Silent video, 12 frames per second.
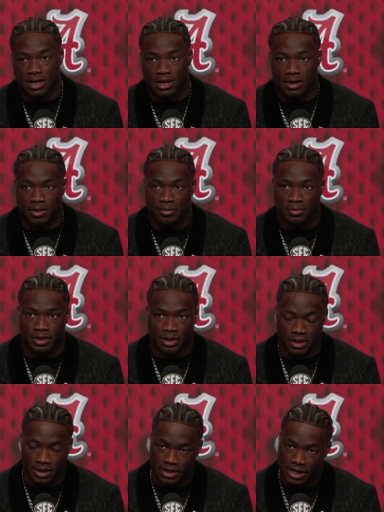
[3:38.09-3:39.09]
um,
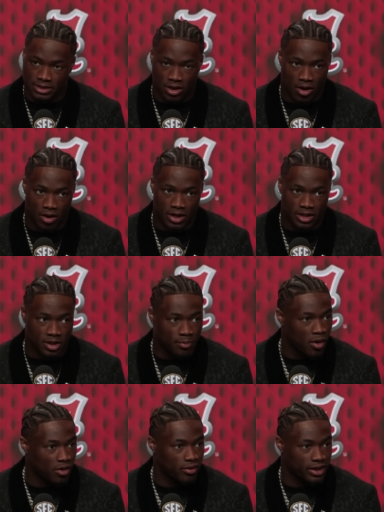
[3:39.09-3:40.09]
that's all a
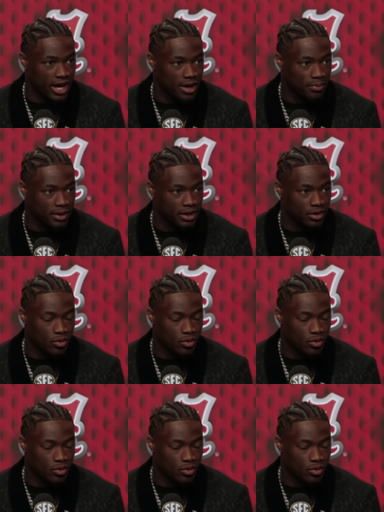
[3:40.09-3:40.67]
part of the game plan.